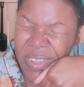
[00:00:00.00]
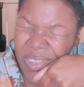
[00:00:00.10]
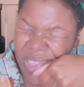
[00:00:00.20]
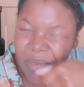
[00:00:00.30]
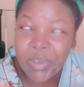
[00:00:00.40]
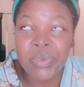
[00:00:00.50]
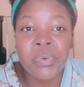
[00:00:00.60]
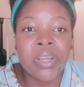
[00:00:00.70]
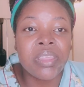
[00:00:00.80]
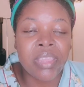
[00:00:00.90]
there was
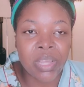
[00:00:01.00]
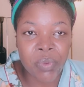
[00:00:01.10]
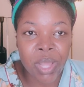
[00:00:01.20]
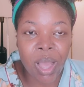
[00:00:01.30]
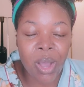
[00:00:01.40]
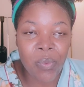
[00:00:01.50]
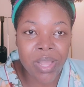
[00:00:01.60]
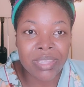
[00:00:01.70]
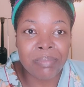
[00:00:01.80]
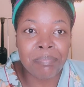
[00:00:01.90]
one thing we
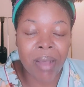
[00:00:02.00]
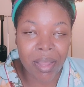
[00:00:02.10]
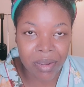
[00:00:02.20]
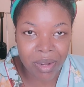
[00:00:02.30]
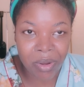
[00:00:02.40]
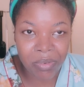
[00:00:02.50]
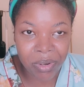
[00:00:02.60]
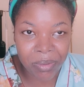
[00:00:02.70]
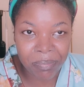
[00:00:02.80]
always bonded over,